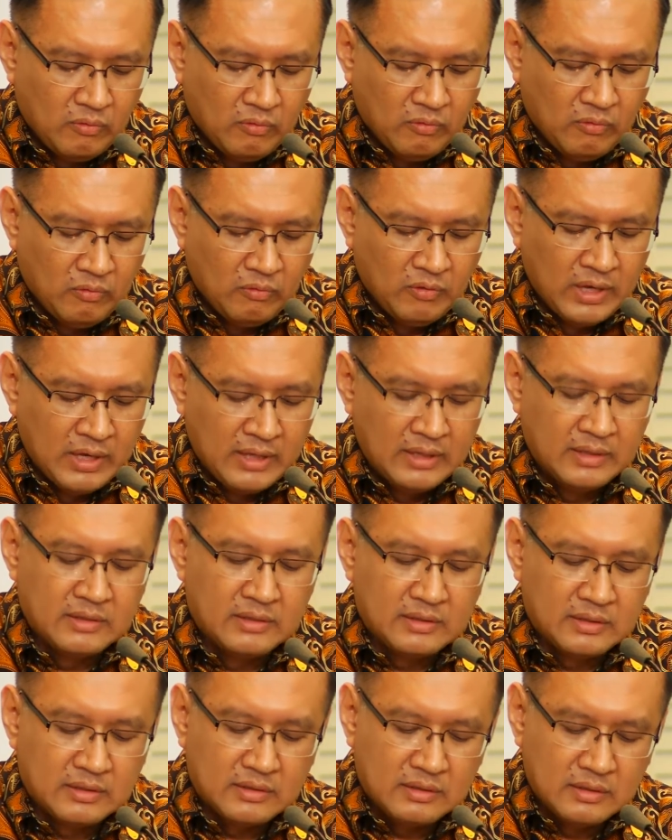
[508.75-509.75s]

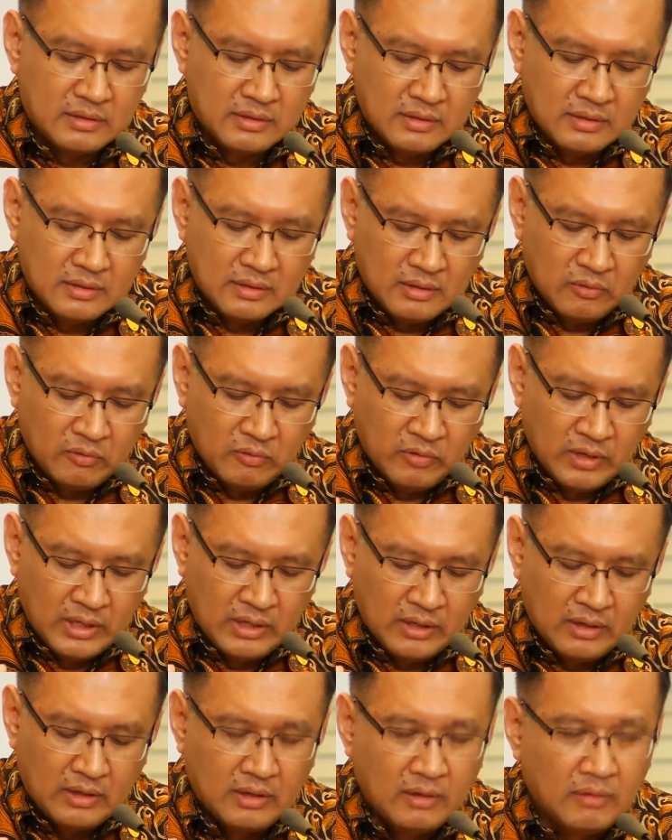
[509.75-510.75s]
We,
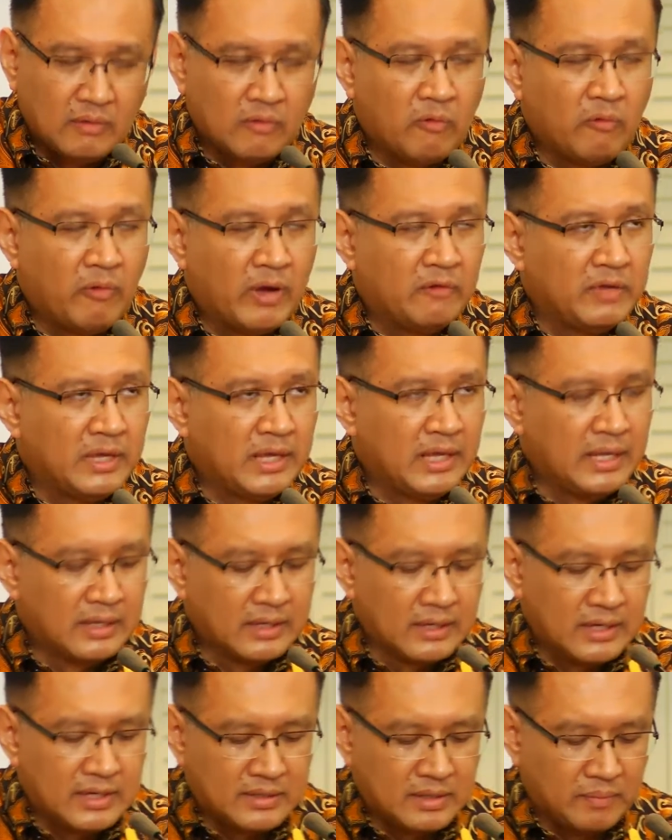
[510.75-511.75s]
we, when we
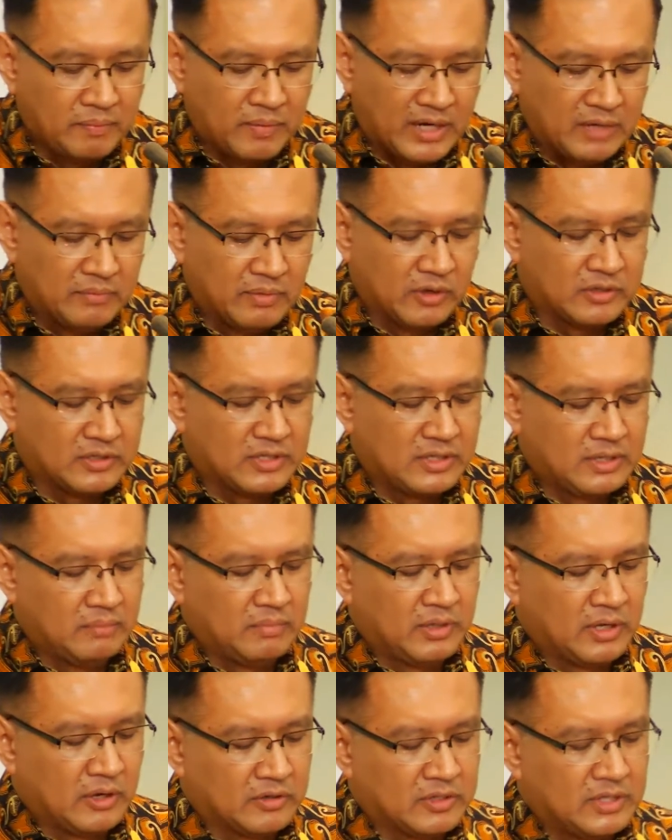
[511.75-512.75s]
increase the price, because,
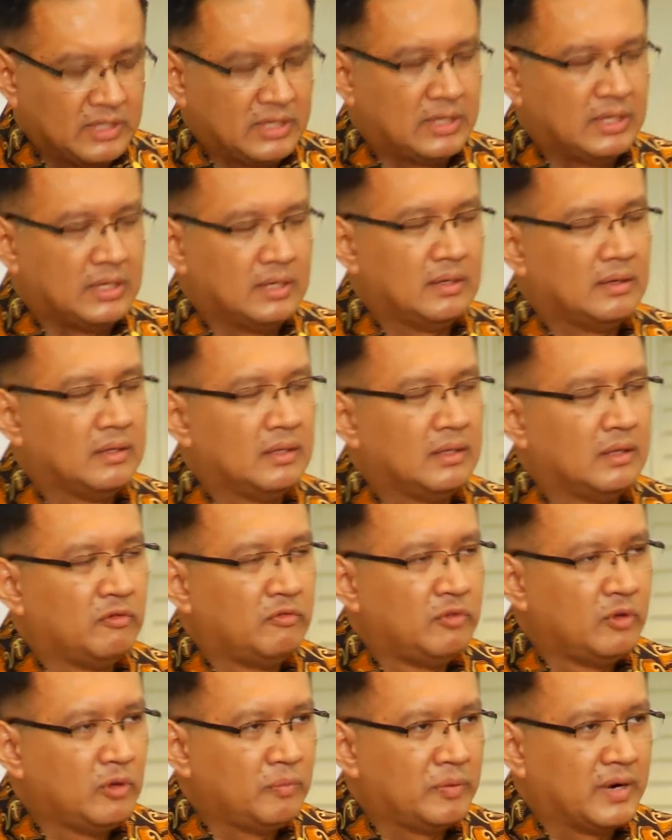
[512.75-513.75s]
because the, the
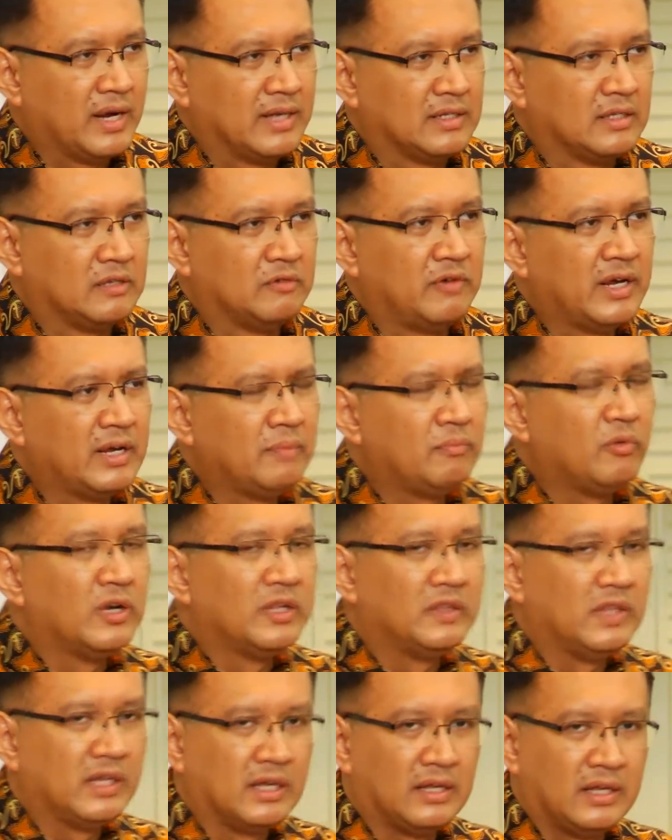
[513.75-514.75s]
fuel price is very
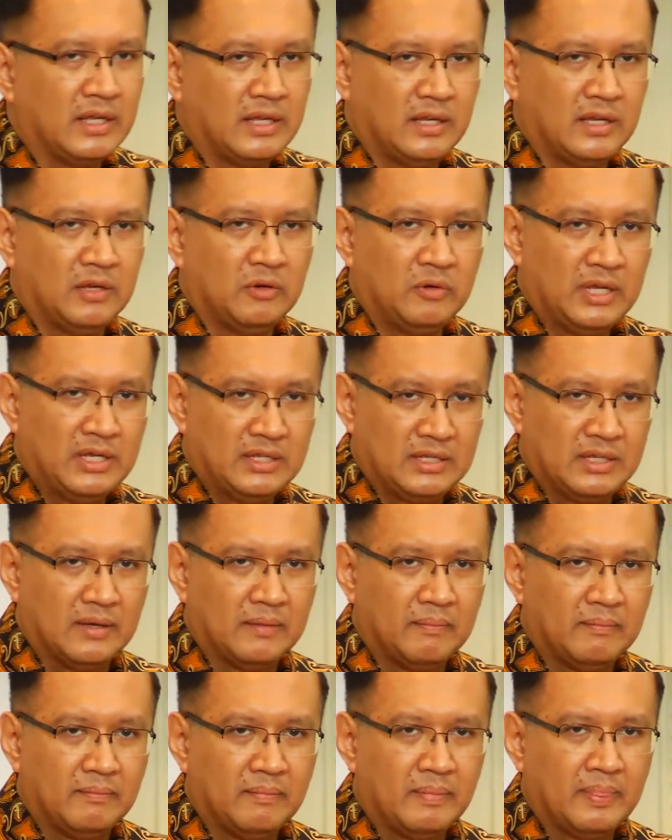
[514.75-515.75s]
political in Indonesia.
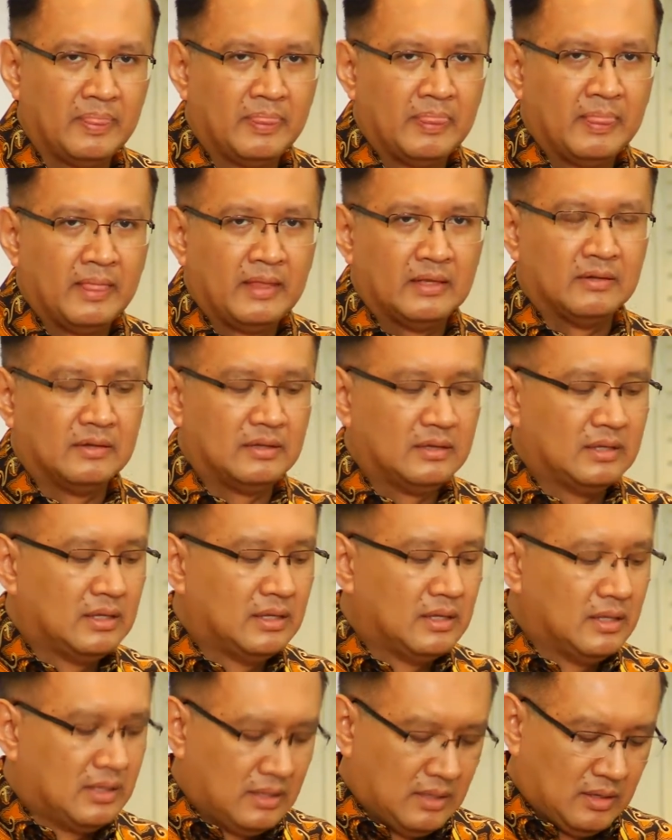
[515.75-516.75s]
Yeah.
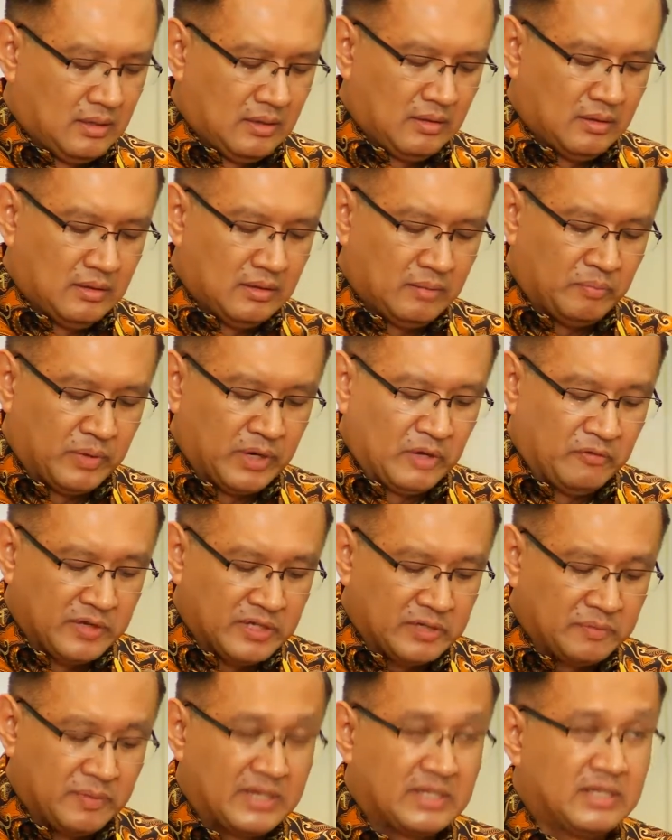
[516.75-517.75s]
The
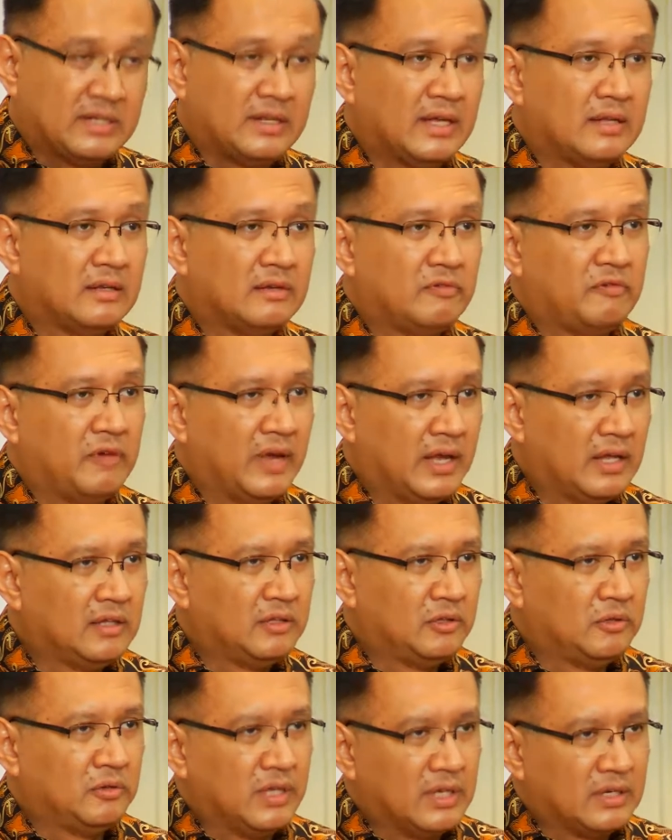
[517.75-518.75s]
previous president
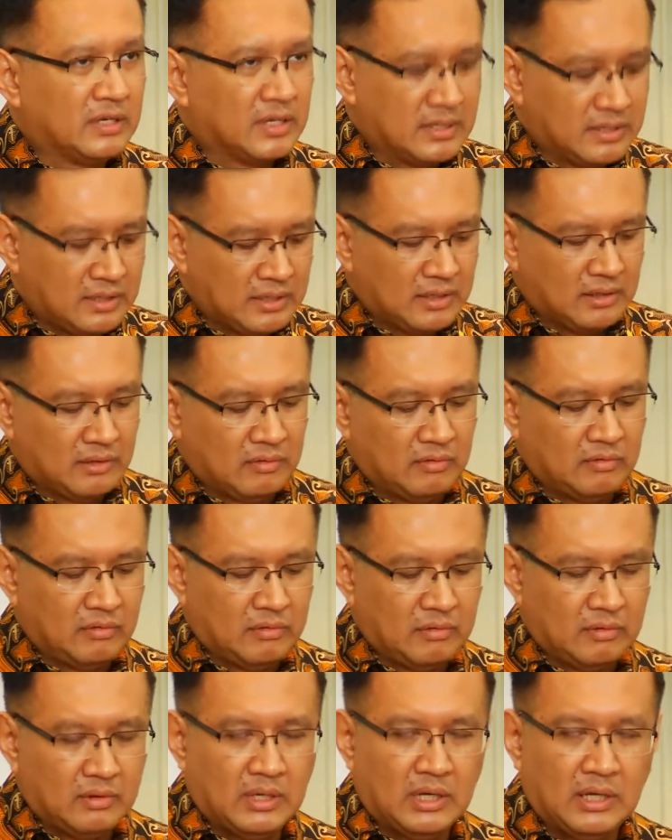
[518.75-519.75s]
failed to increase the,
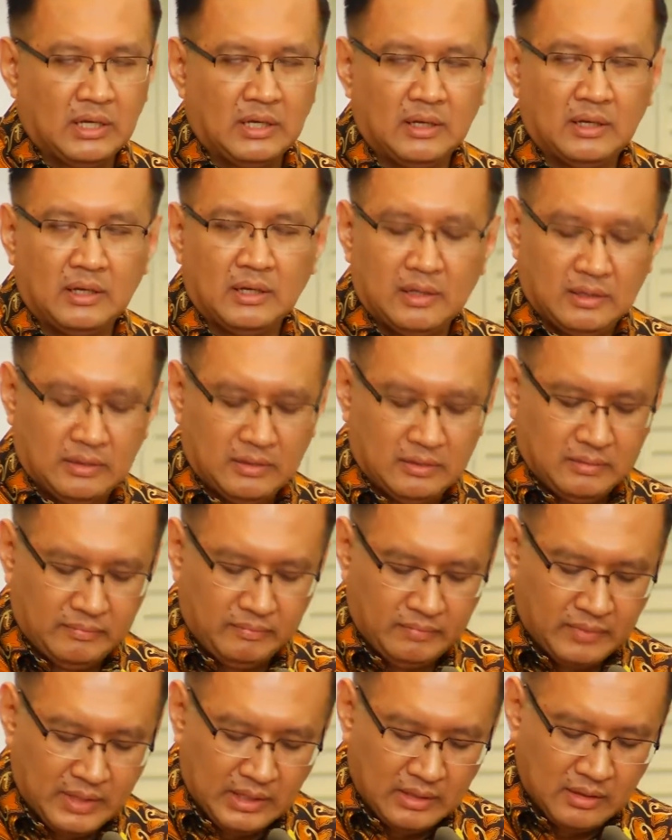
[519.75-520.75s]
uh,
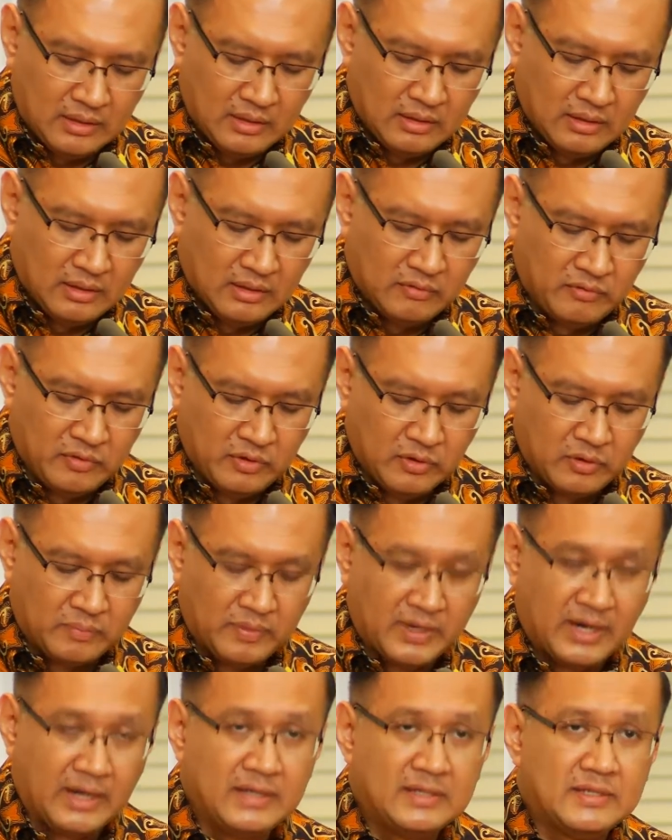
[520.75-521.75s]
the fuel
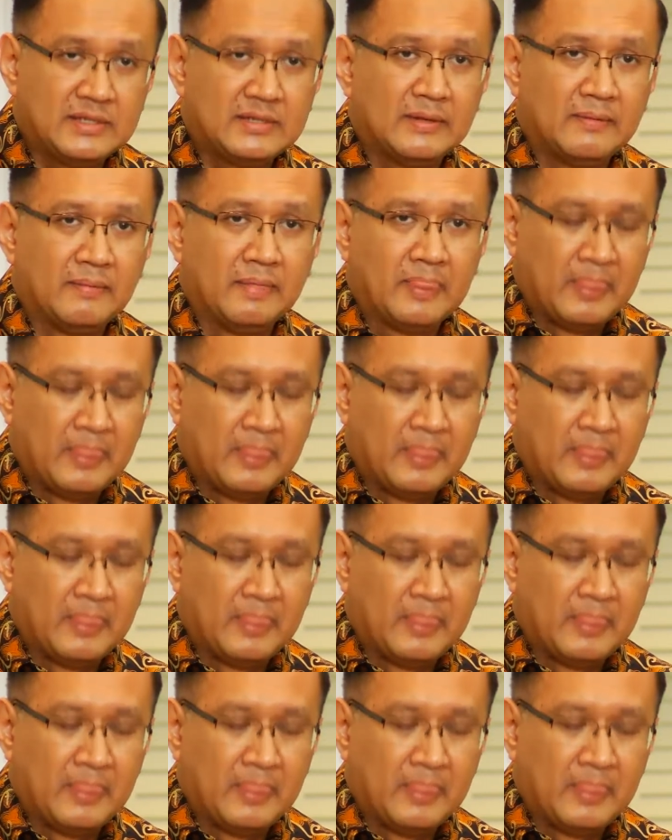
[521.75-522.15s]
price.